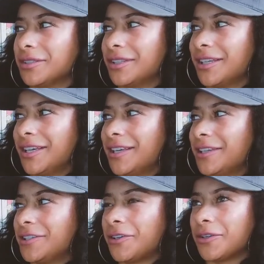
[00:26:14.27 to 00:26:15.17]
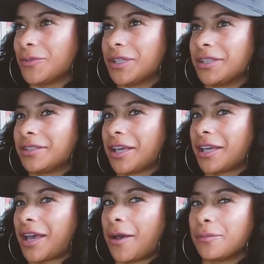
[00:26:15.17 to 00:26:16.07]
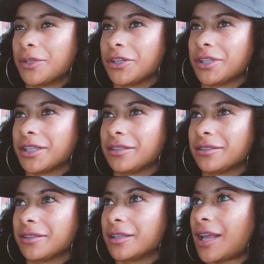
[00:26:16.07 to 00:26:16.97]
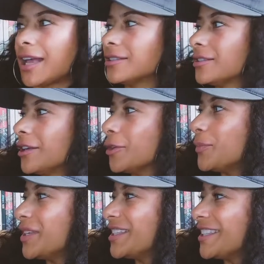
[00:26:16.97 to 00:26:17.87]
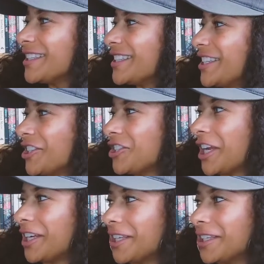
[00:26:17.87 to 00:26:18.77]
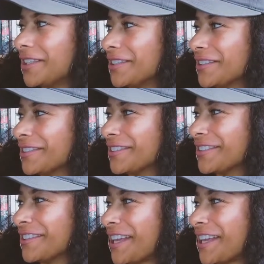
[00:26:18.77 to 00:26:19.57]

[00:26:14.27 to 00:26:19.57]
You know what I mean? Like I just learned BCC is shady. Like